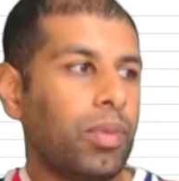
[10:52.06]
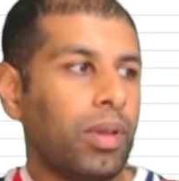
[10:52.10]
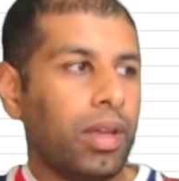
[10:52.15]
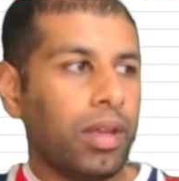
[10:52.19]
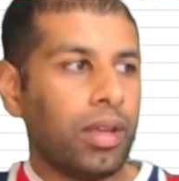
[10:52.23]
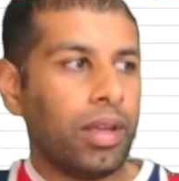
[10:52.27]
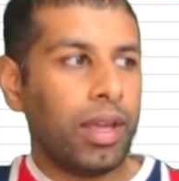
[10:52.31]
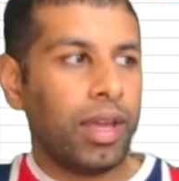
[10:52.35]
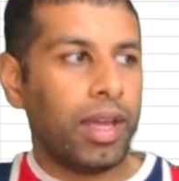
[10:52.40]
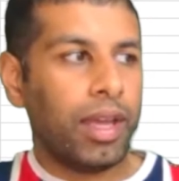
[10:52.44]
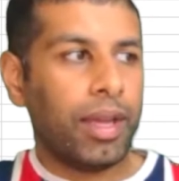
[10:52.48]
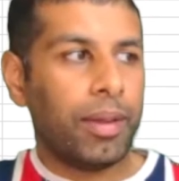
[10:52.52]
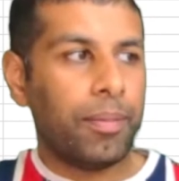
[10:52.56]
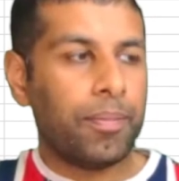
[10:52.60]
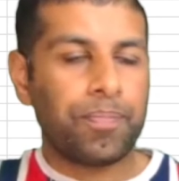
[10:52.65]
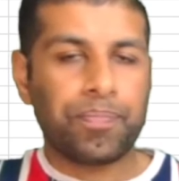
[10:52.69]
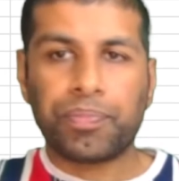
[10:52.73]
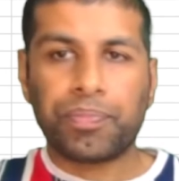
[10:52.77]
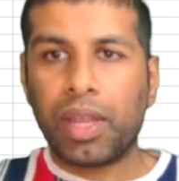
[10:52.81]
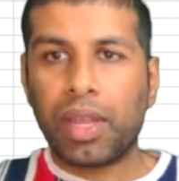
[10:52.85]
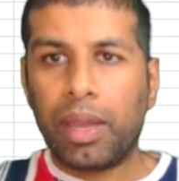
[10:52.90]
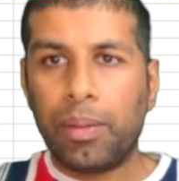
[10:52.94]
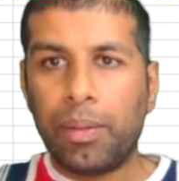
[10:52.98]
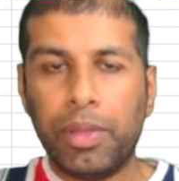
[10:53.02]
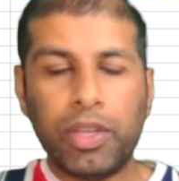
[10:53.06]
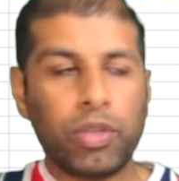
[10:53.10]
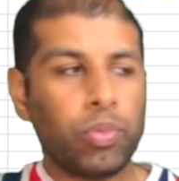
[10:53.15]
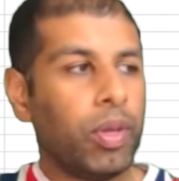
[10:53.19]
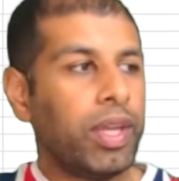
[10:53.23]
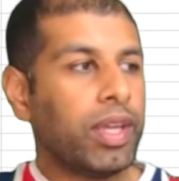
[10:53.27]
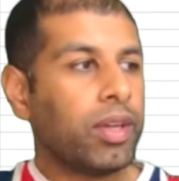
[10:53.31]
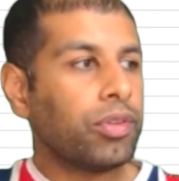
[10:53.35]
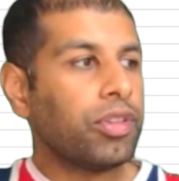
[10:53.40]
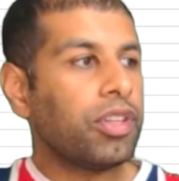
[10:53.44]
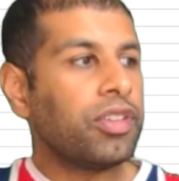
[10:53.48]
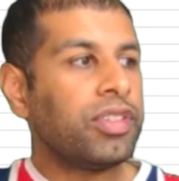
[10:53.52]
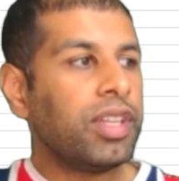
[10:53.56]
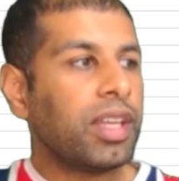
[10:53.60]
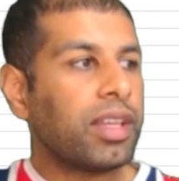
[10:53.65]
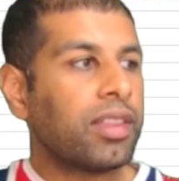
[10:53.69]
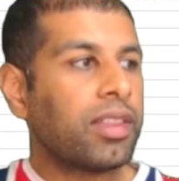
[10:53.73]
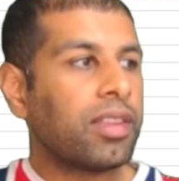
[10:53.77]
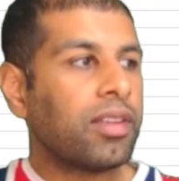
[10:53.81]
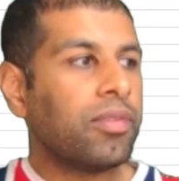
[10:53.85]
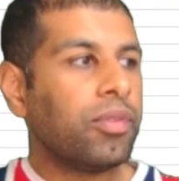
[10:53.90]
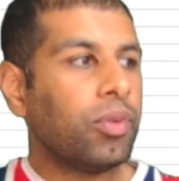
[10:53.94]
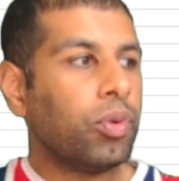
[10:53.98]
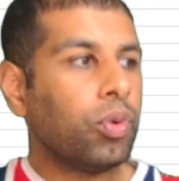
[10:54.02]
um, midweek on the
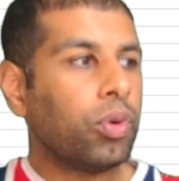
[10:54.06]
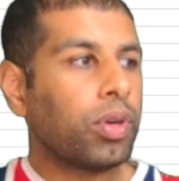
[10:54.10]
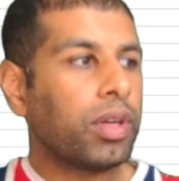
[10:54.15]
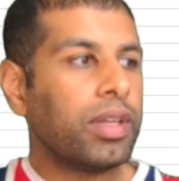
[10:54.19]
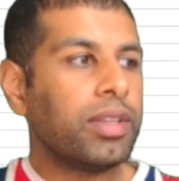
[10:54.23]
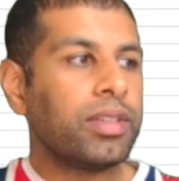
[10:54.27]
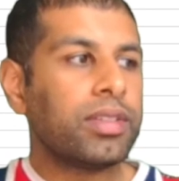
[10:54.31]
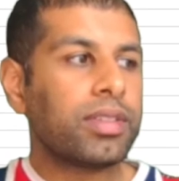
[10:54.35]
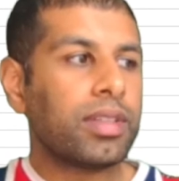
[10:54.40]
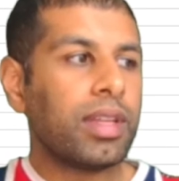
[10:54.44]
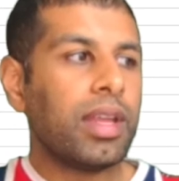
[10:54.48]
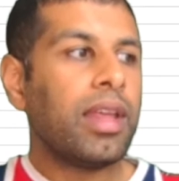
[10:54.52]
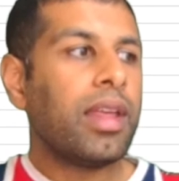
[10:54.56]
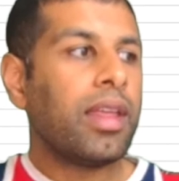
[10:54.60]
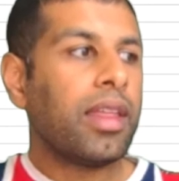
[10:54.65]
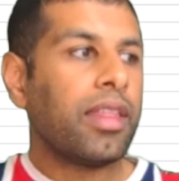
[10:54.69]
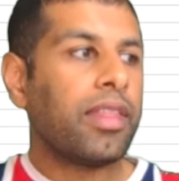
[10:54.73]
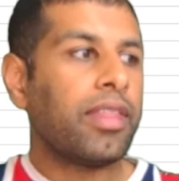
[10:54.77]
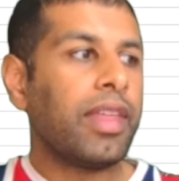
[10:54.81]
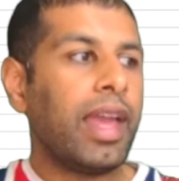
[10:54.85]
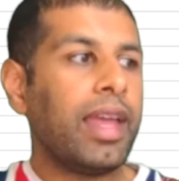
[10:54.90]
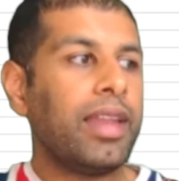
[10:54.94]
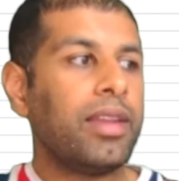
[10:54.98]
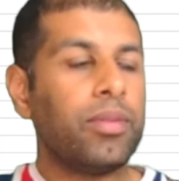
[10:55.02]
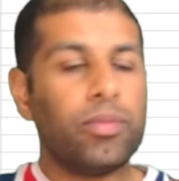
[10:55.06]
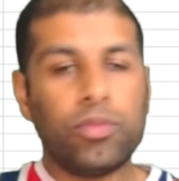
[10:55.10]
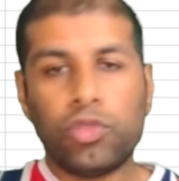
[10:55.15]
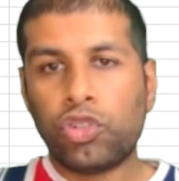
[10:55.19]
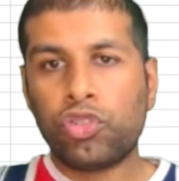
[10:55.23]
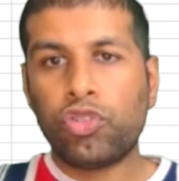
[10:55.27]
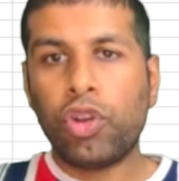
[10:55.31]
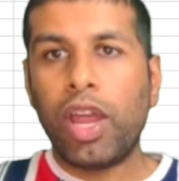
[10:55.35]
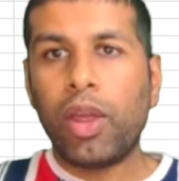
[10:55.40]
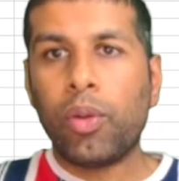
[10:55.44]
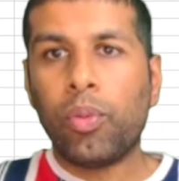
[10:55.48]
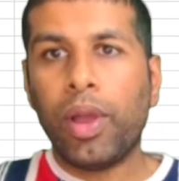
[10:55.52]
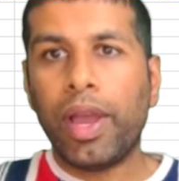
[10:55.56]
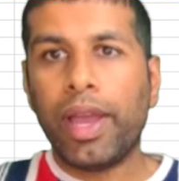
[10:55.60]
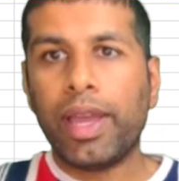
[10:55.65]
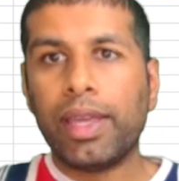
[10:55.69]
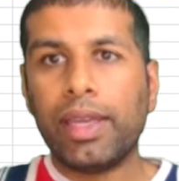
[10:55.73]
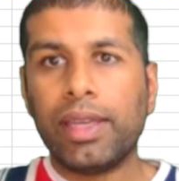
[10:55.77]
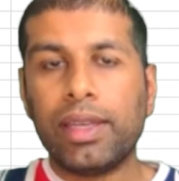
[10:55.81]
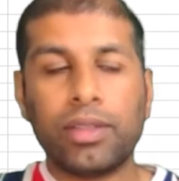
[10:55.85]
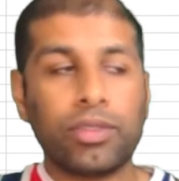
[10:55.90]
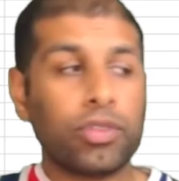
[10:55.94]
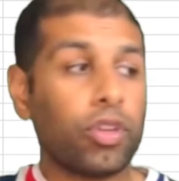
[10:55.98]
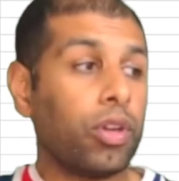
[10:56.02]
sixth of August, then straight
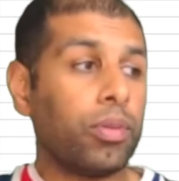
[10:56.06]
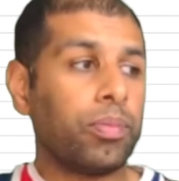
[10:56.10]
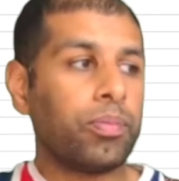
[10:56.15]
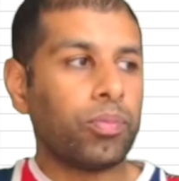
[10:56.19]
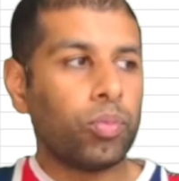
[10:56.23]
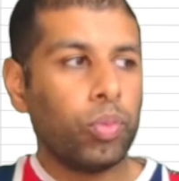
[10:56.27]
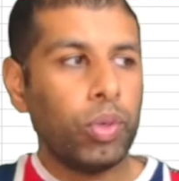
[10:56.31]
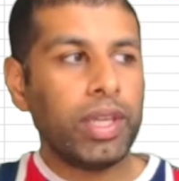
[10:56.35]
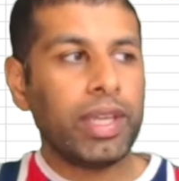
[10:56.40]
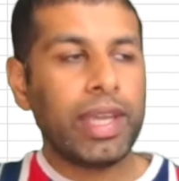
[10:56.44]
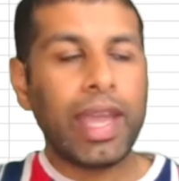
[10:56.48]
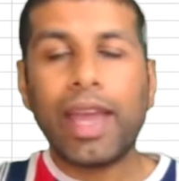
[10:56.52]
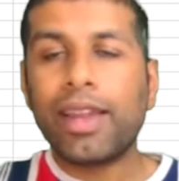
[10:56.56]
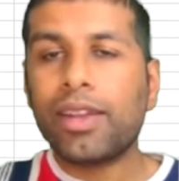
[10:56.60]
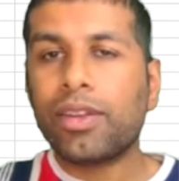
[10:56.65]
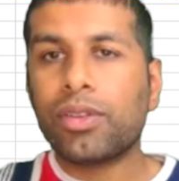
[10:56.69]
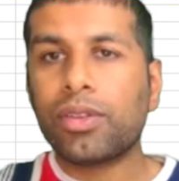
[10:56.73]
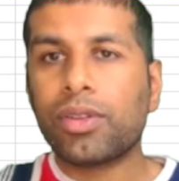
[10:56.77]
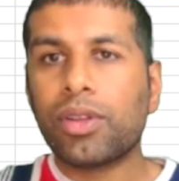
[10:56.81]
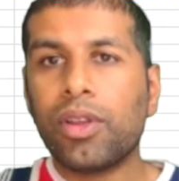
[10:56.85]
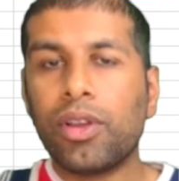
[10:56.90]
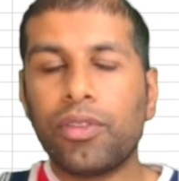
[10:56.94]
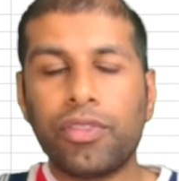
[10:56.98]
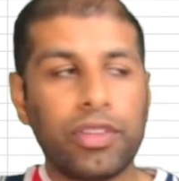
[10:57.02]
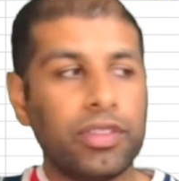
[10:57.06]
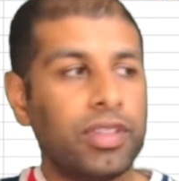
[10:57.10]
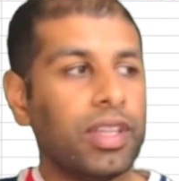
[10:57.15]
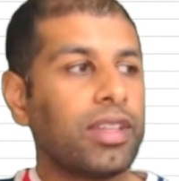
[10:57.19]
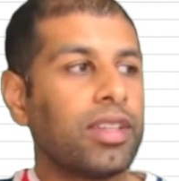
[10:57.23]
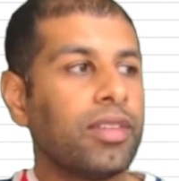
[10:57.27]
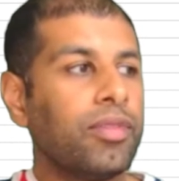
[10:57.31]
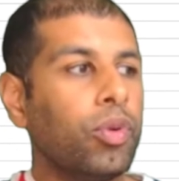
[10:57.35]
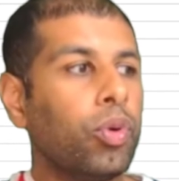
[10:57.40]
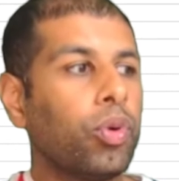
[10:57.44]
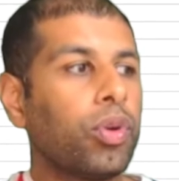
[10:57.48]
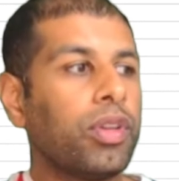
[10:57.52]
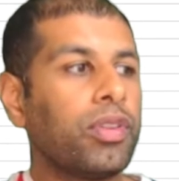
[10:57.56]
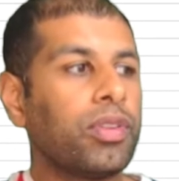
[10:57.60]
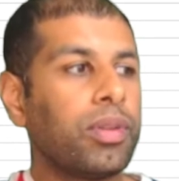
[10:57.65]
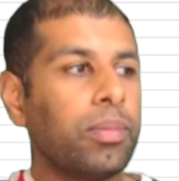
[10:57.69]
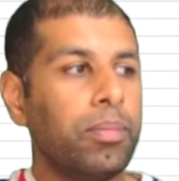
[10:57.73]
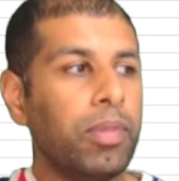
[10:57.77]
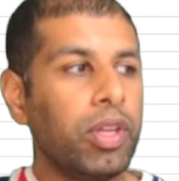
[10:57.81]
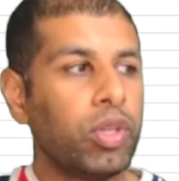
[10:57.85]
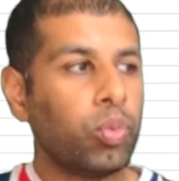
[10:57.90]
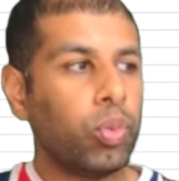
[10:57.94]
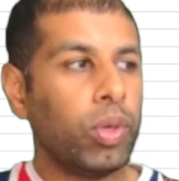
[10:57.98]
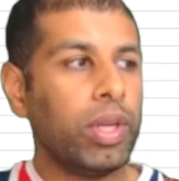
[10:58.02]
away, so weekend, the sixth of August,
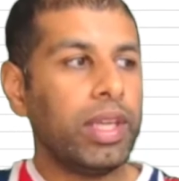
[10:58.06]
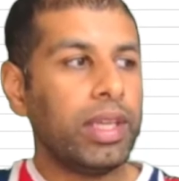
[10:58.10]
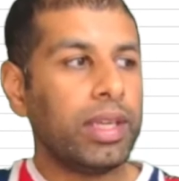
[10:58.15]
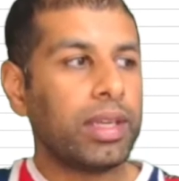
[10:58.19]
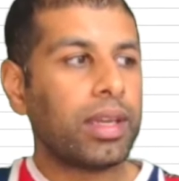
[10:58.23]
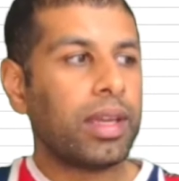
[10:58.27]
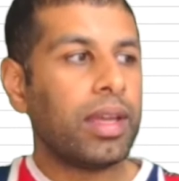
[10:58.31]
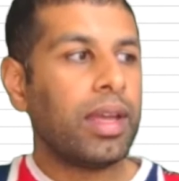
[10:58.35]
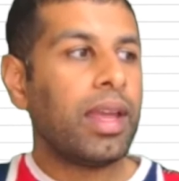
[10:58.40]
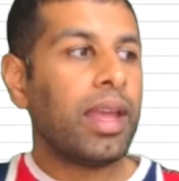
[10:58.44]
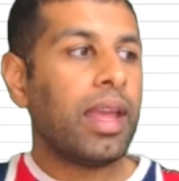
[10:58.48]
midweek,